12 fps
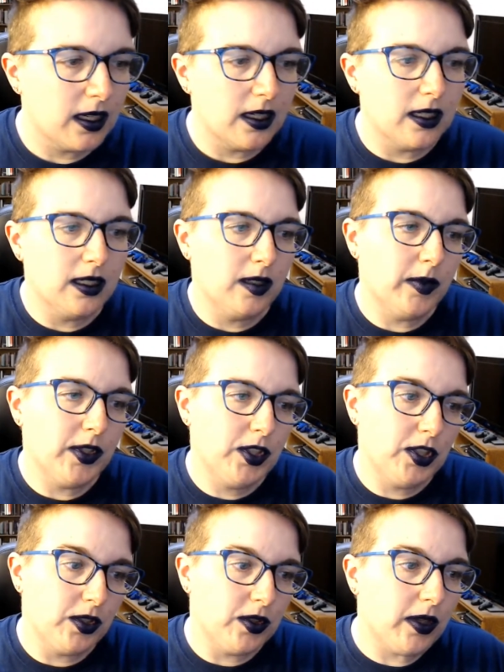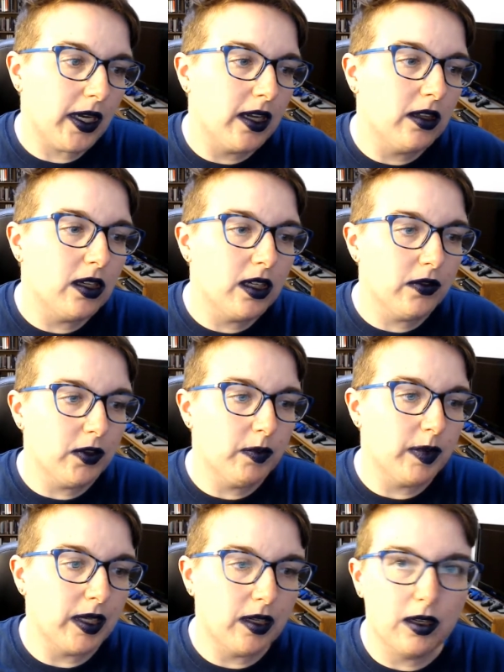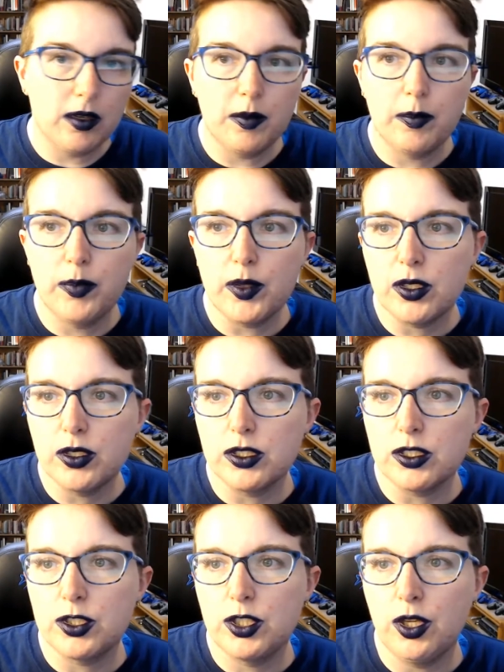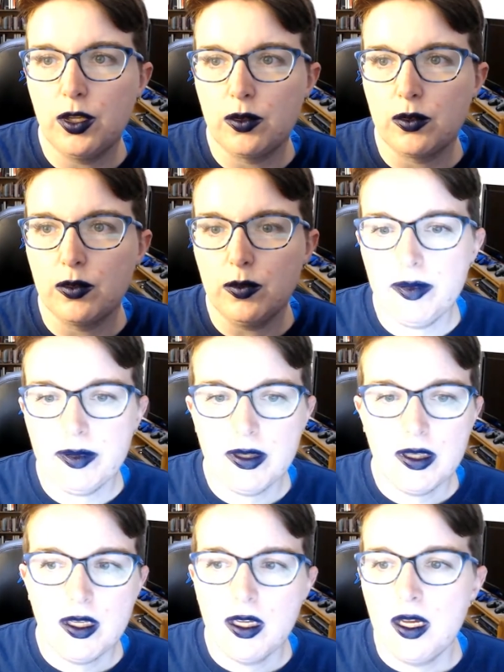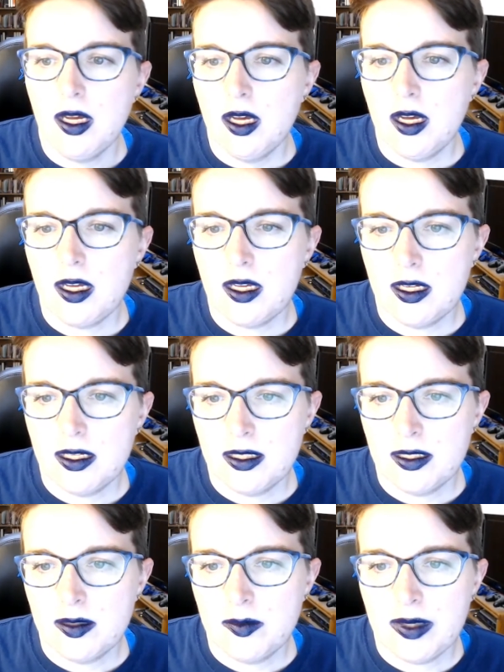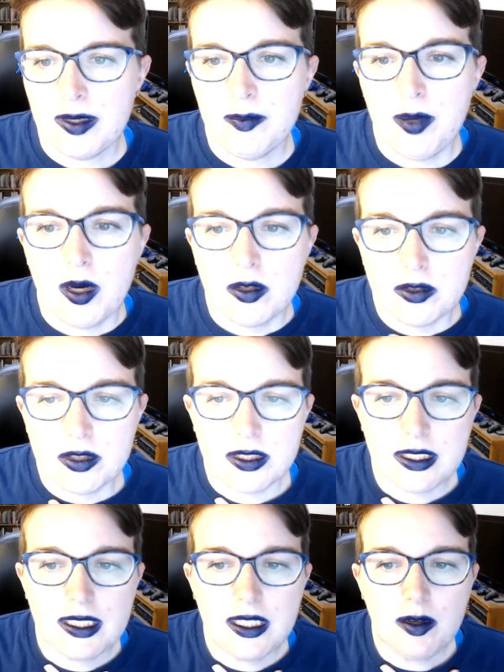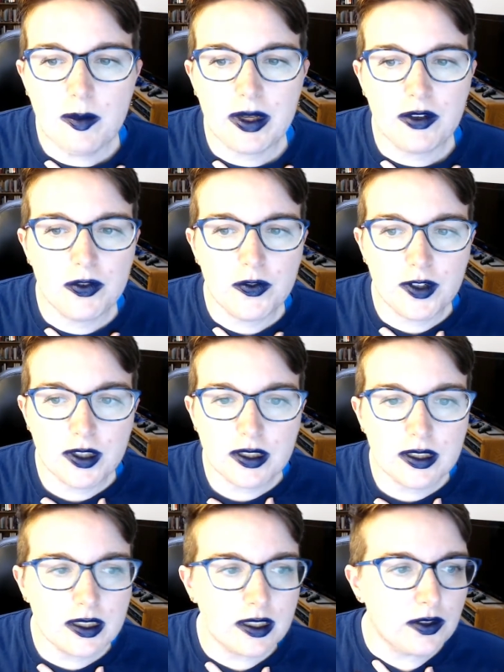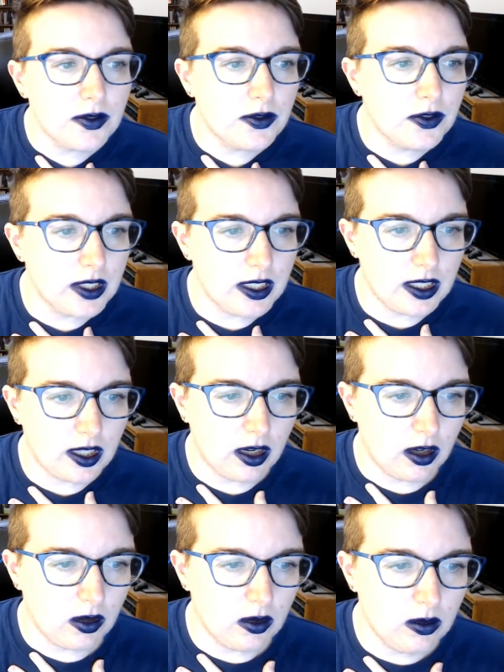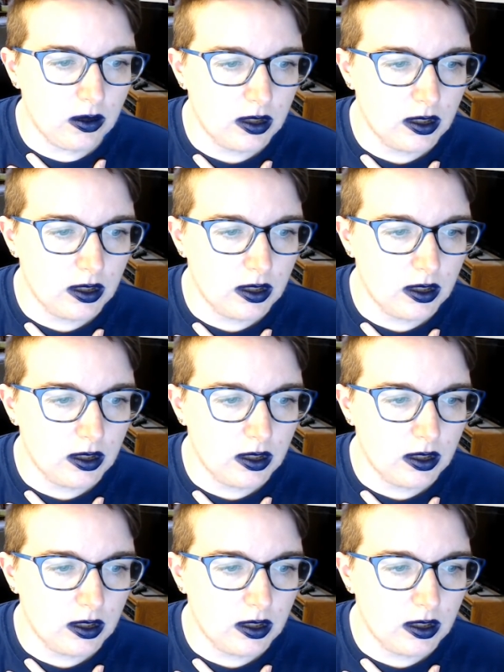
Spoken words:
Number two, how long have you been on BookTube? I posted my first video.